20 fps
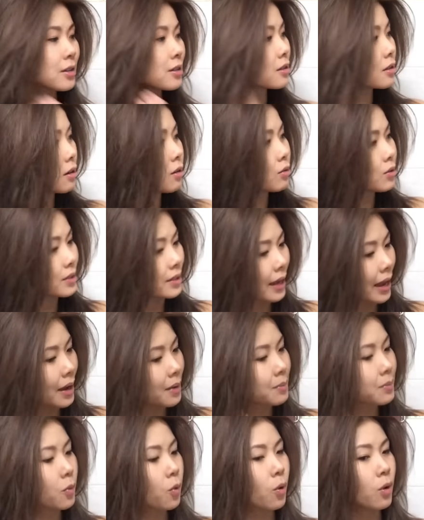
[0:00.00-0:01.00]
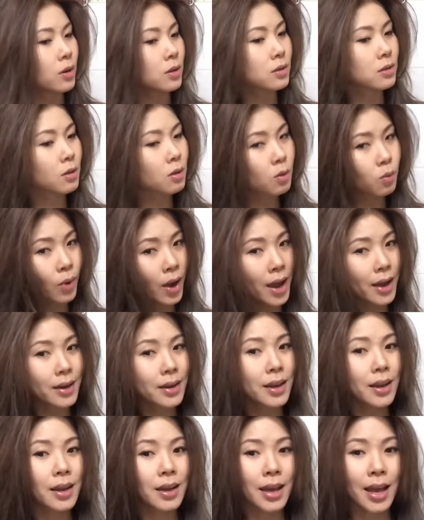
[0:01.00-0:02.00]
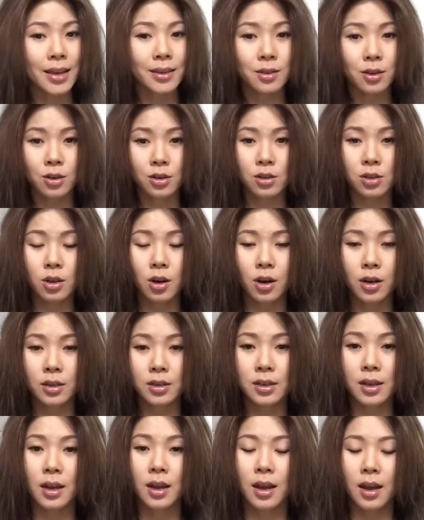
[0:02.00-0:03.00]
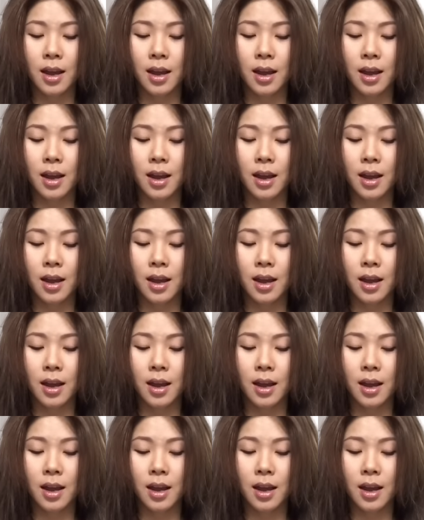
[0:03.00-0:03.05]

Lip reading: is still damp or still wet and you start,